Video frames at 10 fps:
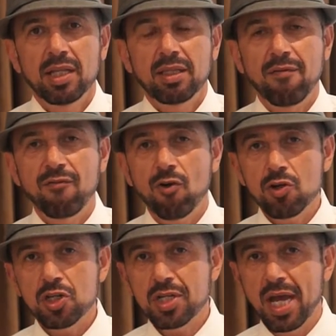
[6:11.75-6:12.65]
the
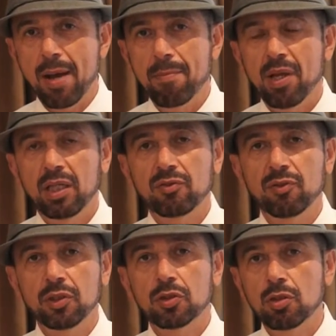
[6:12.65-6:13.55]
first step is for
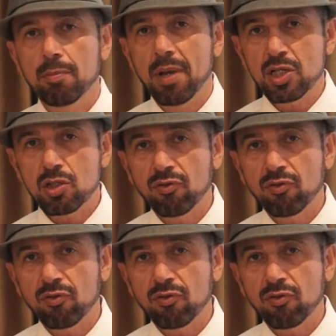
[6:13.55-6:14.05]
you to measure